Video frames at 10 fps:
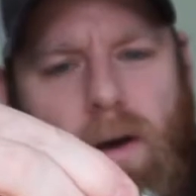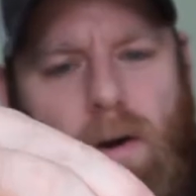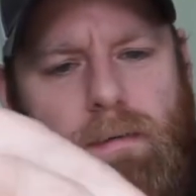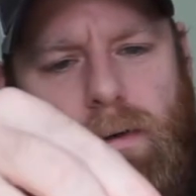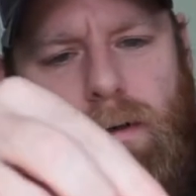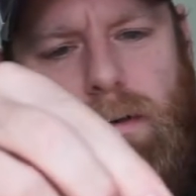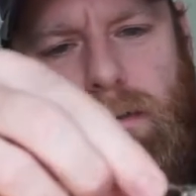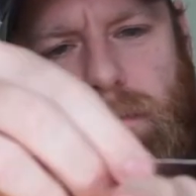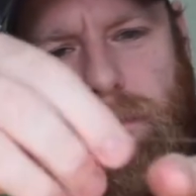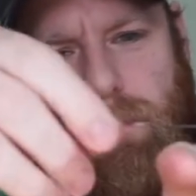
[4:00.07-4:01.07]
over
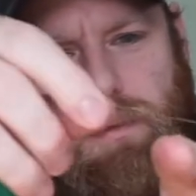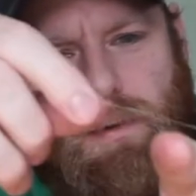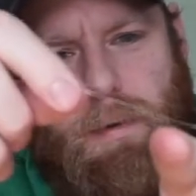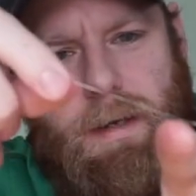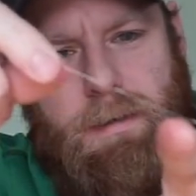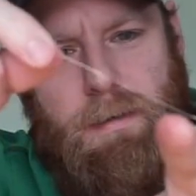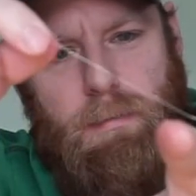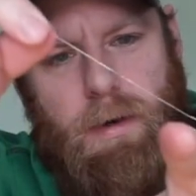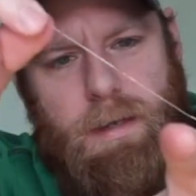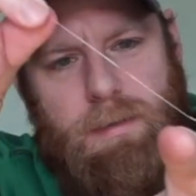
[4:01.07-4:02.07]
twigs or
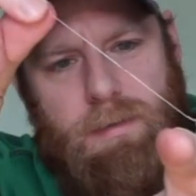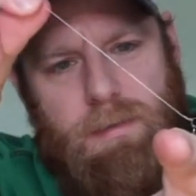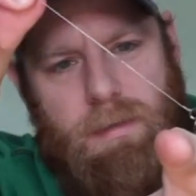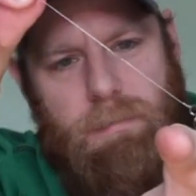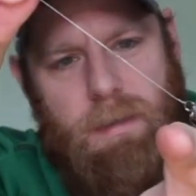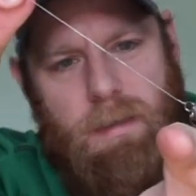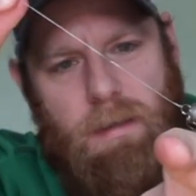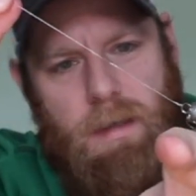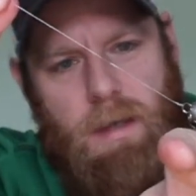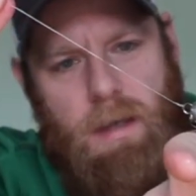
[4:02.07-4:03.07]
branches or
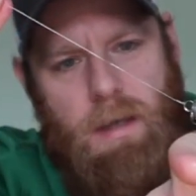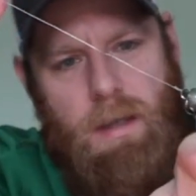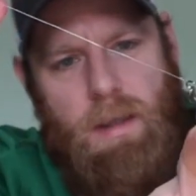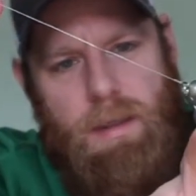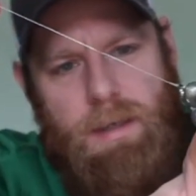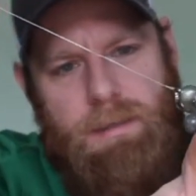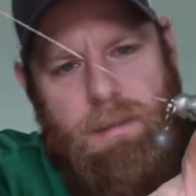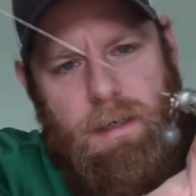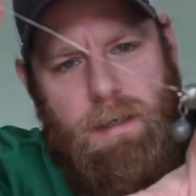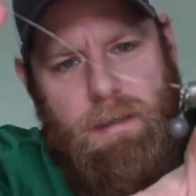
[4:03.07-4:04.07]
something, this
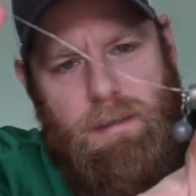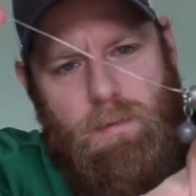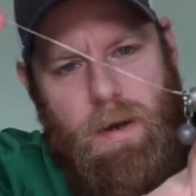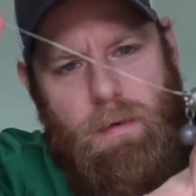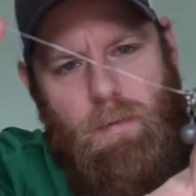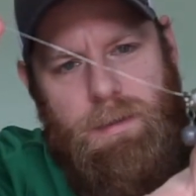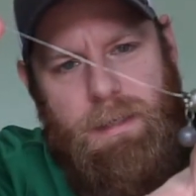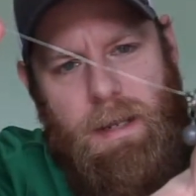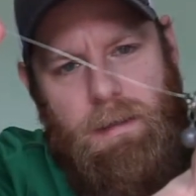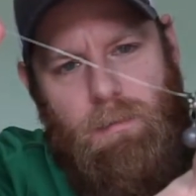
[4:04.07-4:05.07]
weight, once
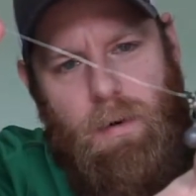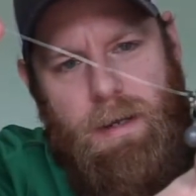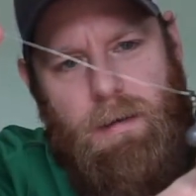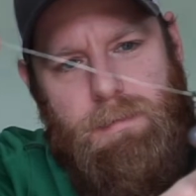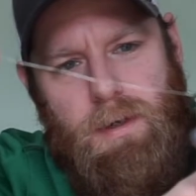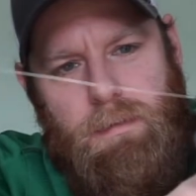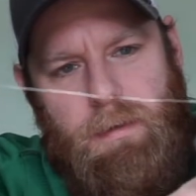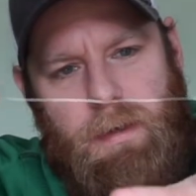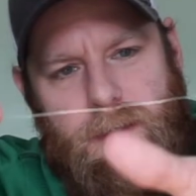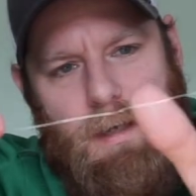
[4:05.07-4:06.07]
that weight comes
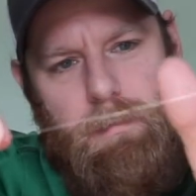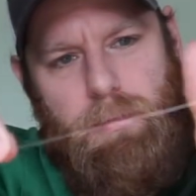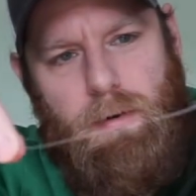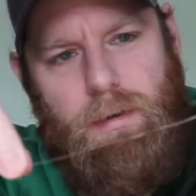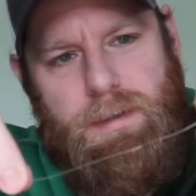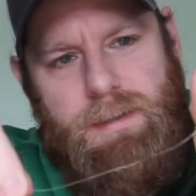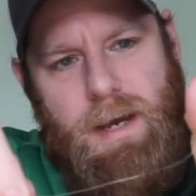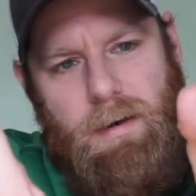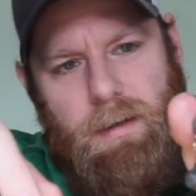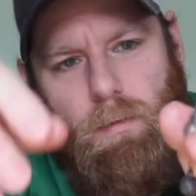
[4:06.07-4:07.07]
over, it's going to pull this down in the